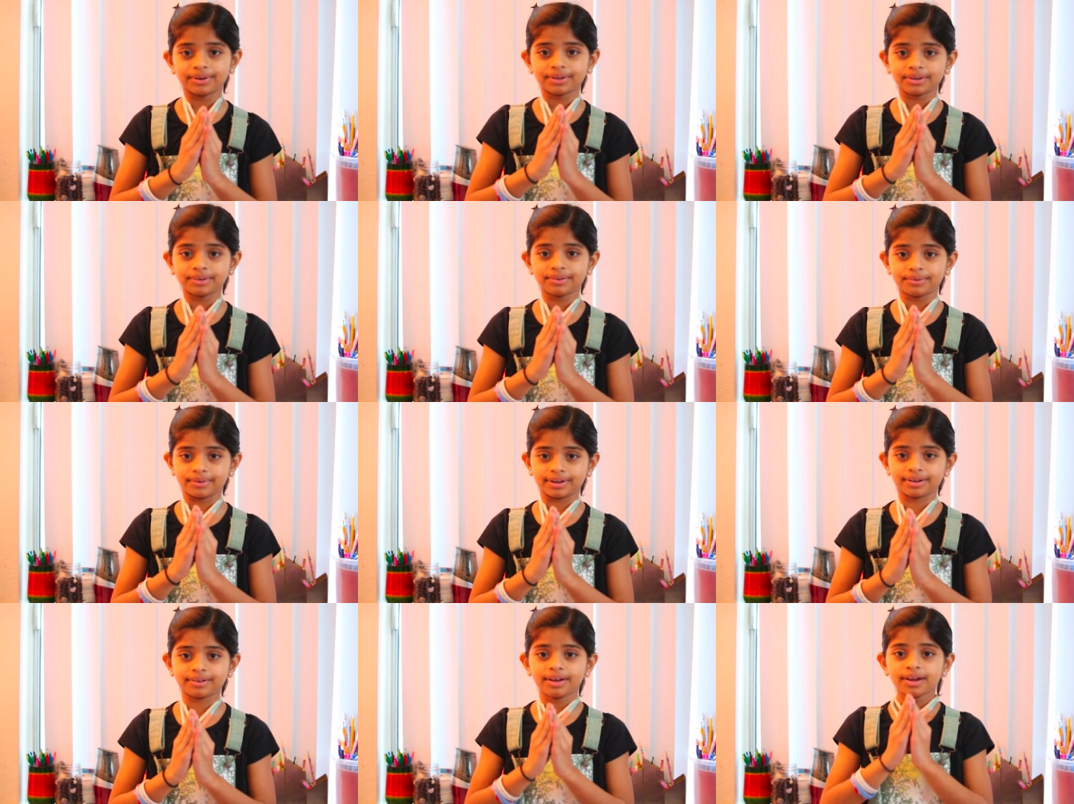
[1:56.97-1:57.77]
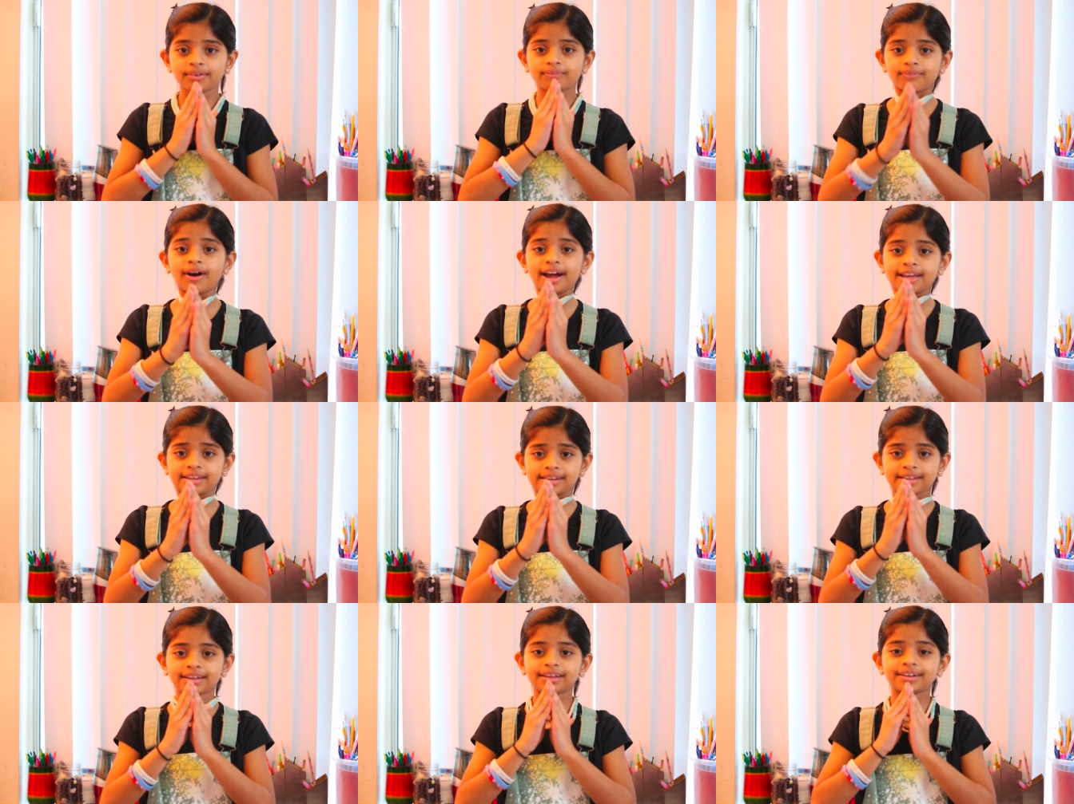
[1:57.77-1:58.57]
going to do it.
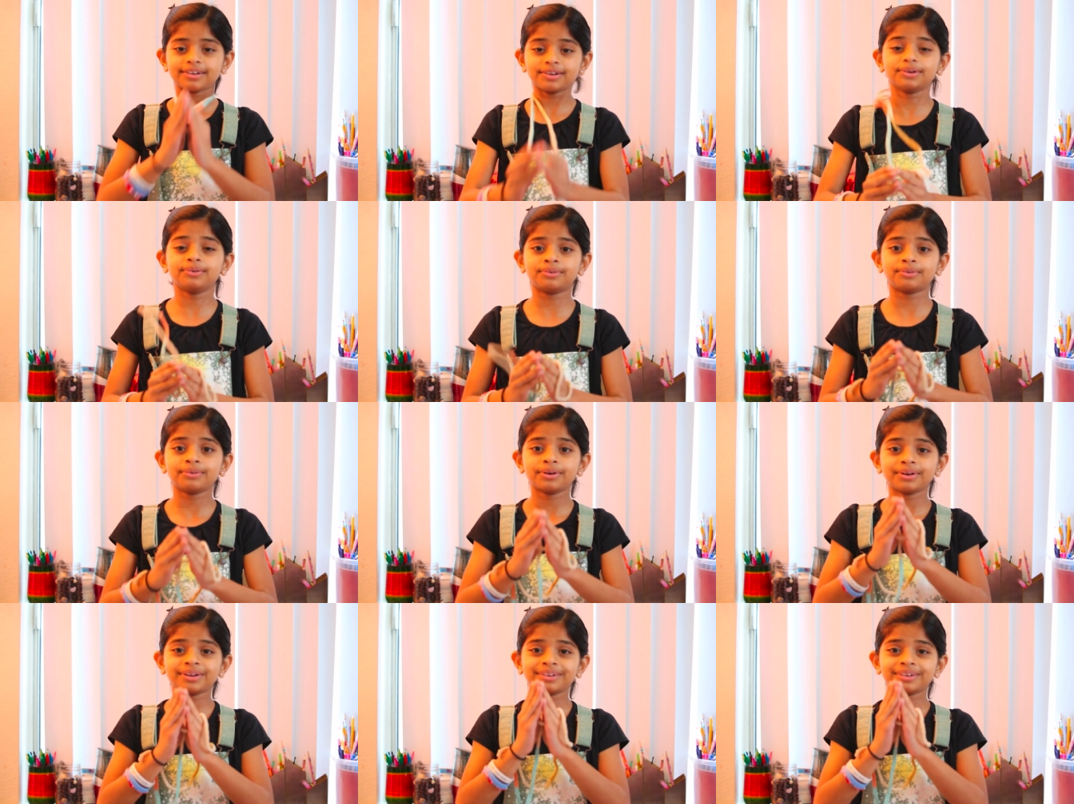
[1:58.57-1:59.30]
1, 2.